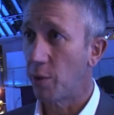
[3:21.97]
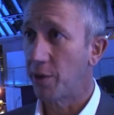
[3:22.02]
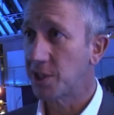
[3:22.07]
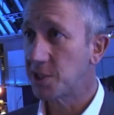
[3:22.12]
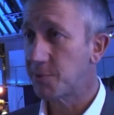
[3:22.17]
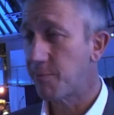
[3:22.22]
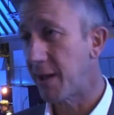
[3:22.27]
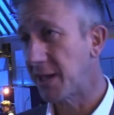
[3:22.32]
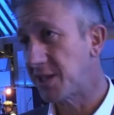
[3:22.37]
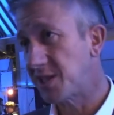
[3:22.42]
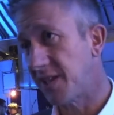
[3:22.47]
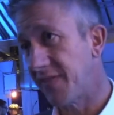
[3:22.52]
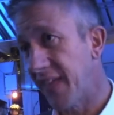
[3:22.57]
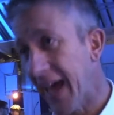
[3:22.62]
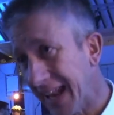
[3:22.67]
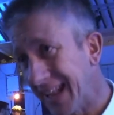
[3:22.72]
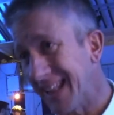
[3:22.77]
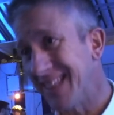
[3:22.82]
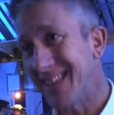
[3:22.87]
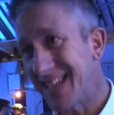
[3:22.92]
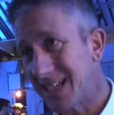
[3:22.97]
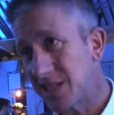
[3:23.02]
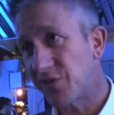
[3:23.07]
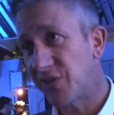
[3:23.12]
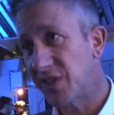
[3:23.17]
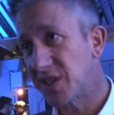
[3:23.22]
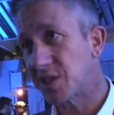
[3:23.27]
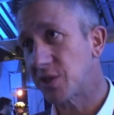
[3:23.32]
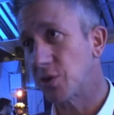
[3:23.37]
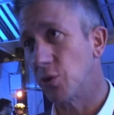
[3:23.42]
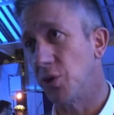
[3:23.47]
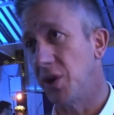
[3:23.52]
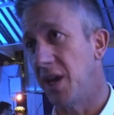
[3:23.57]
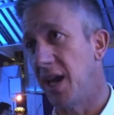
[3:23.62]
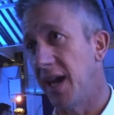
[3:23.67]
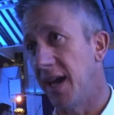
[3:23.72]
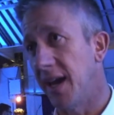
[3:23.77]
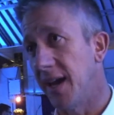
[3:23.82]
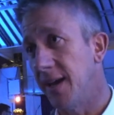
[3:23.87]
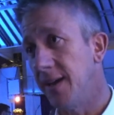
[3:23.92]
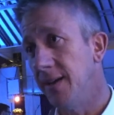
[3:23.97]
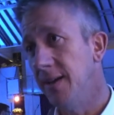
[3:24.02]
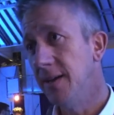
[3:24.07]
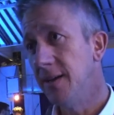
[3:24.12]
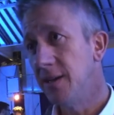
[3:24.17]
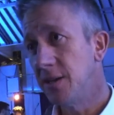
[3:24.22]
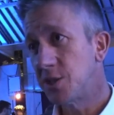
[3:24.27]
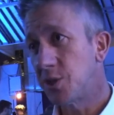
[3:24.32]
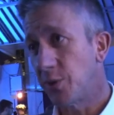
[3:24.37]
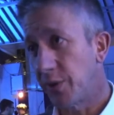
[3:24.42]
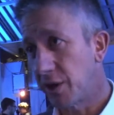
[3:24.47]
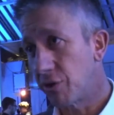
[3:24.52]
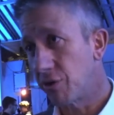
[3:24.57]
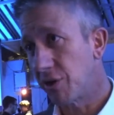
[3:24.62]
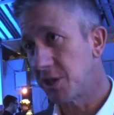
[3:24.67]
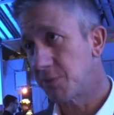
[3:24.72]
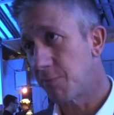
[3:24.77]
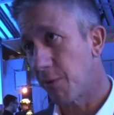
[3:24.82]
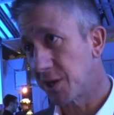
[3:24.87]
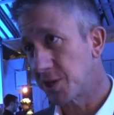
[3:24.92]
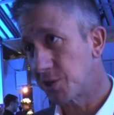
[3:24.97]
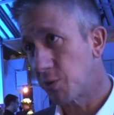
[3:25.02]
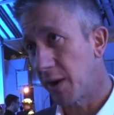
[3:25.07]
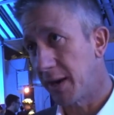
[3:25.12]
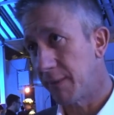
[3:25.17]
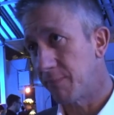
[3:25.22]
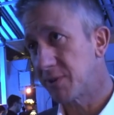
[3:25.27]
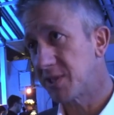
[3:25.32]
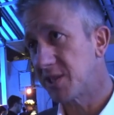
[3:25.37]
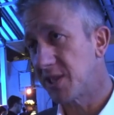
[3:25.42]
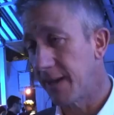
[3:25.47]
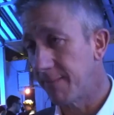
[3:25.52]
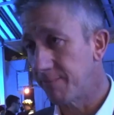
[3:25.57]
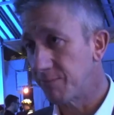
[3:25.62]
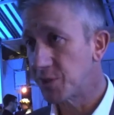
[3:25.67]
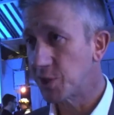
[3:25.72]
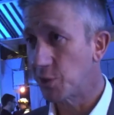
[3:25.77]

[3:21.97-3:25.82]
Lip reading: We're expecting that in this fiscal year to increase by 20%